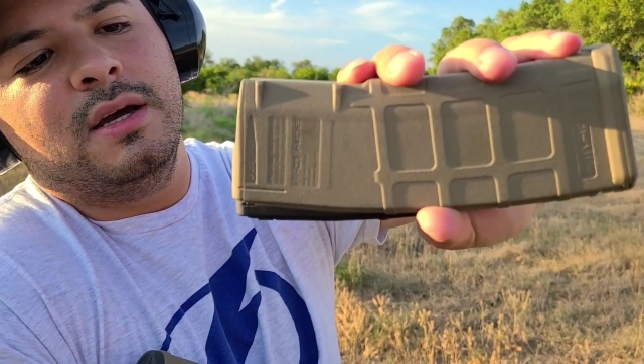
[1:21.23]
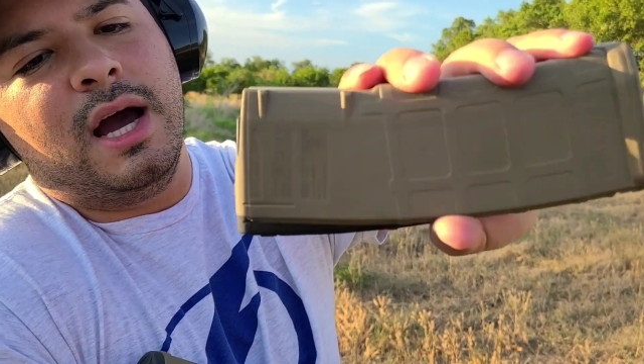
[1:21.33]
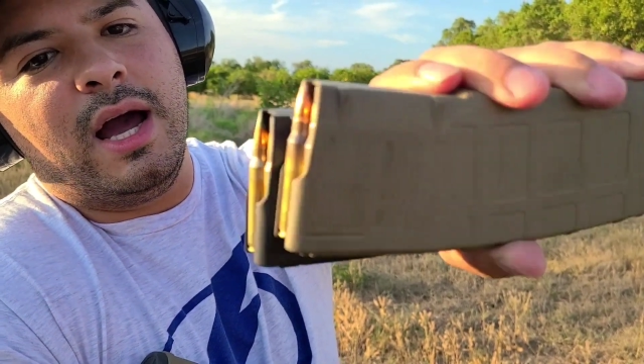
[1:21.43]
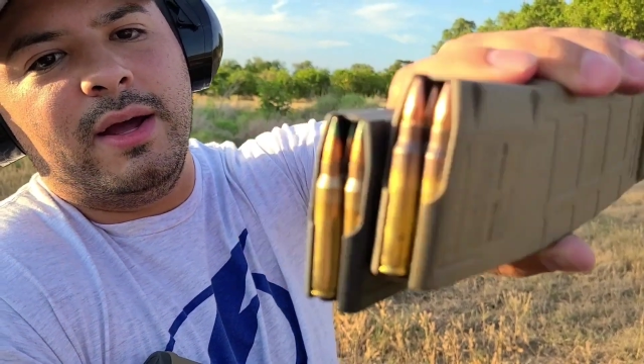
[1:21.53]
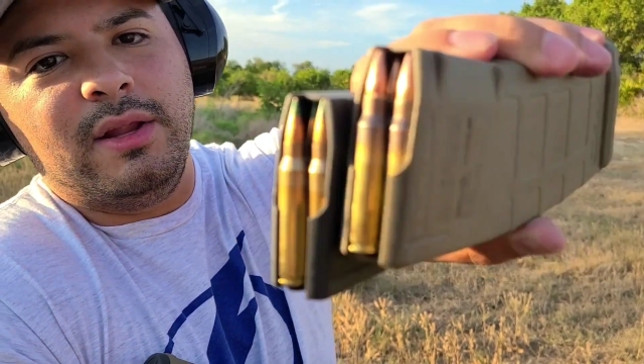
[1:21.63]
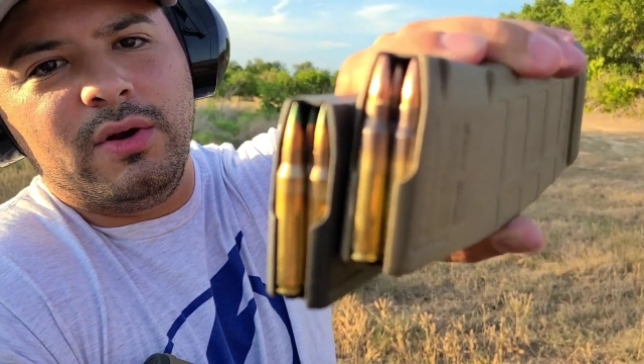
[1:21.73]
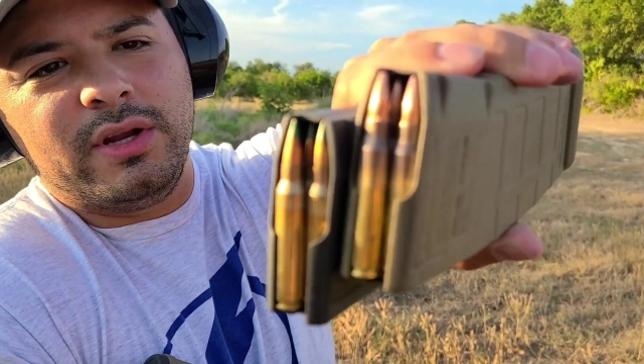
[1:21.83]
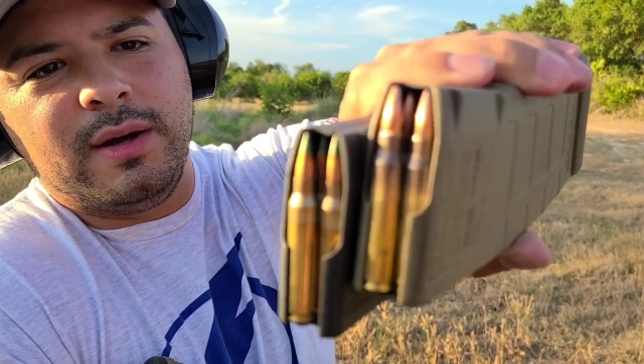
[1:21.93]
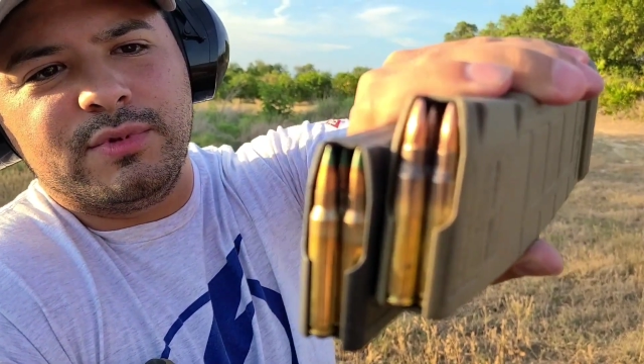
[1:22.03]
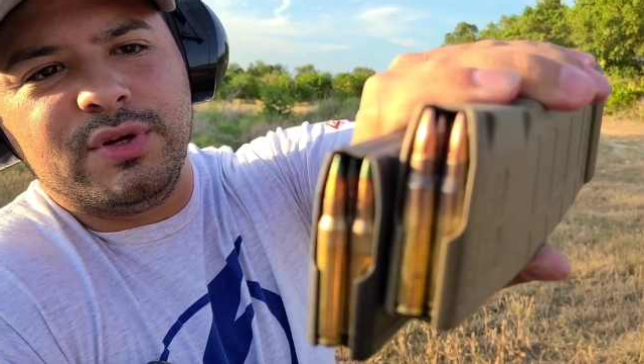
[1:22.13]
I loaded
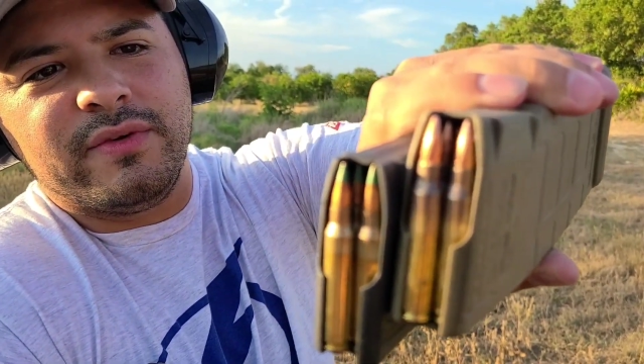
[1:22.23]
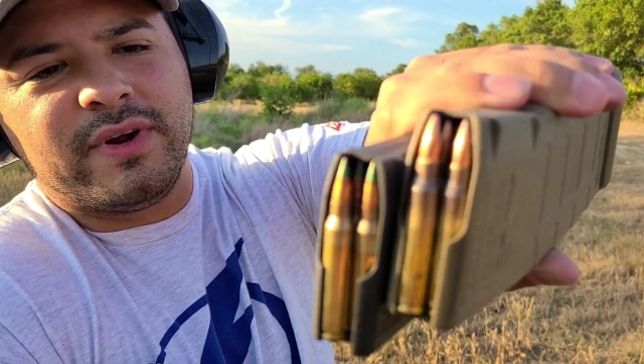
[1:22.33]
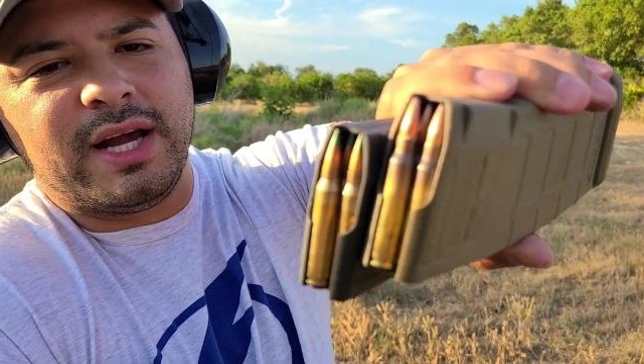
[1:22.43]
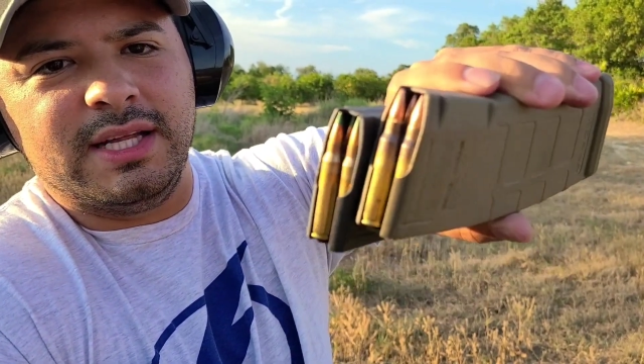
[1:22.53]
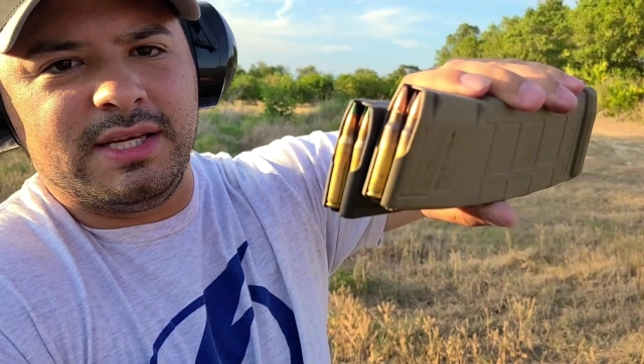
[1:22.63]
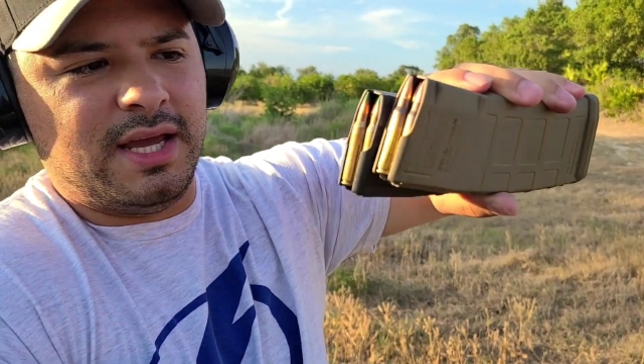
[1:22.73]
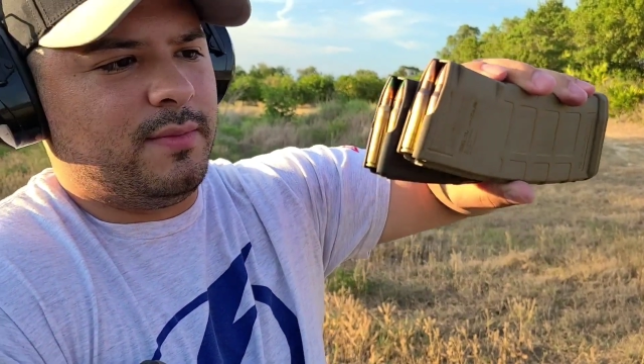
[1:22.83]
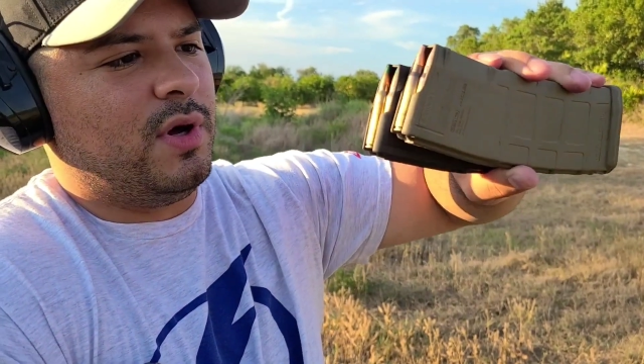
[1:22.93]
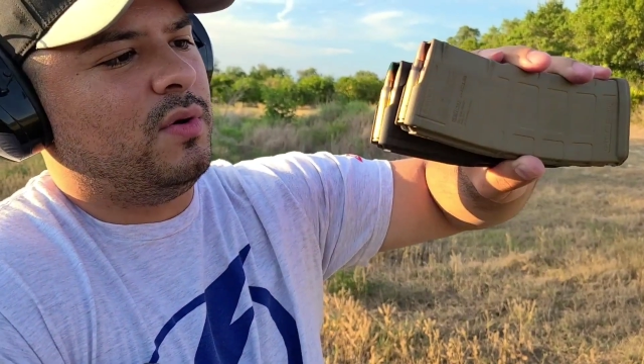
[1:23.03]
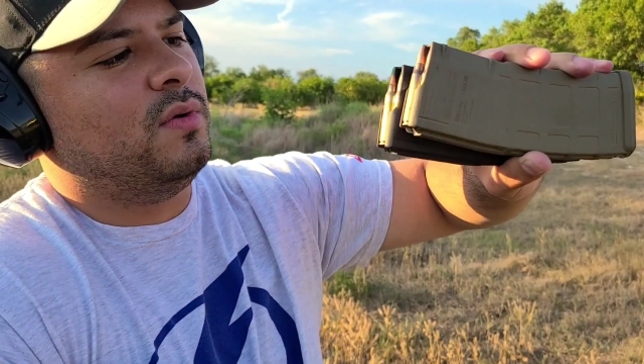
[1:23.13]
up two different kinds of
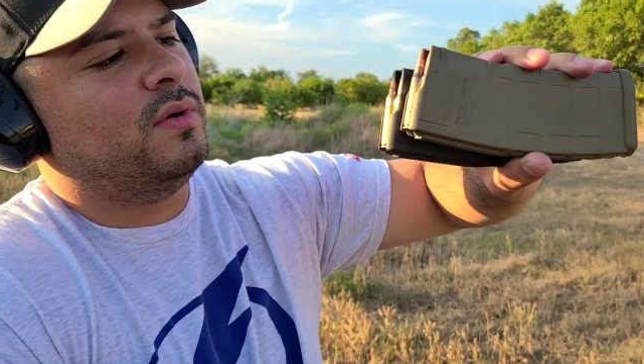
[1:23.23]
ammo.